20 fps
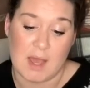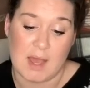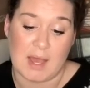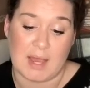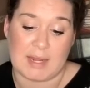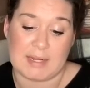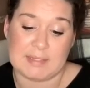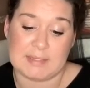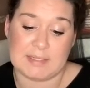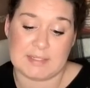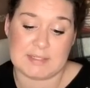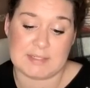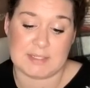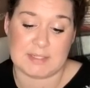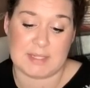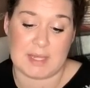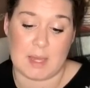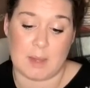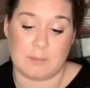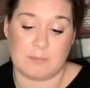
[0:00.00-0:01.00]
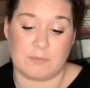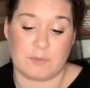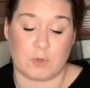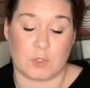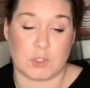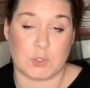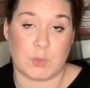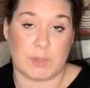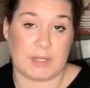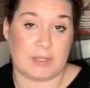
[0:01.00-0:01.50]
I listed them for
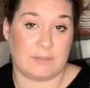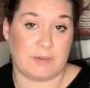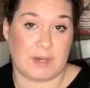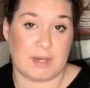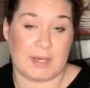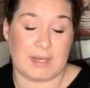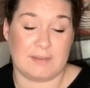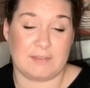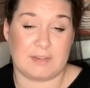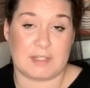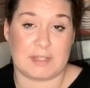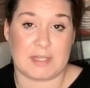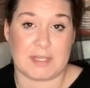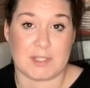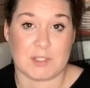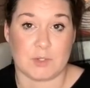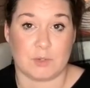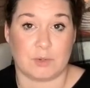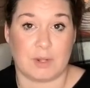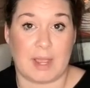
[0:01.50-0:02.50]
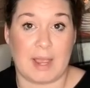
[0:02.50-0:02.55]
25 and they sold